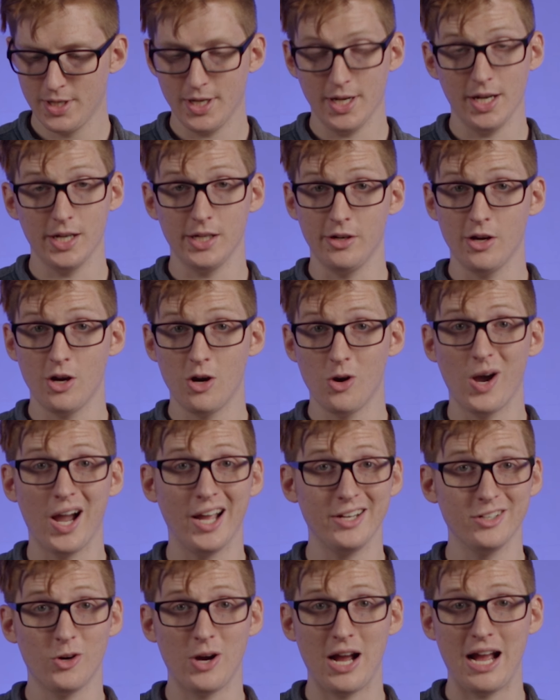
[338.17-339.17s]
I know
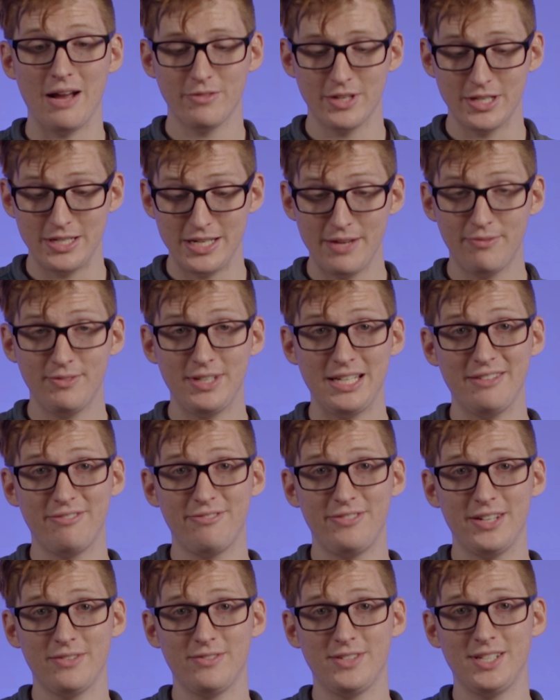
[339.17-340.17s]
I don't have the nifty
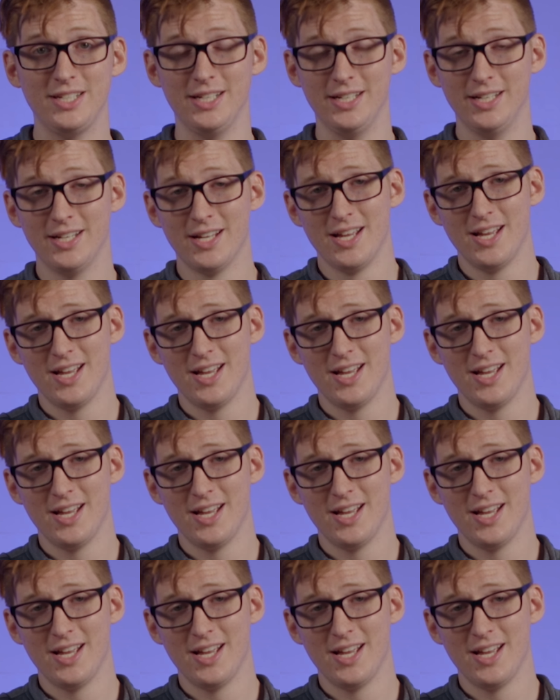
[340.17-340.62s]
50.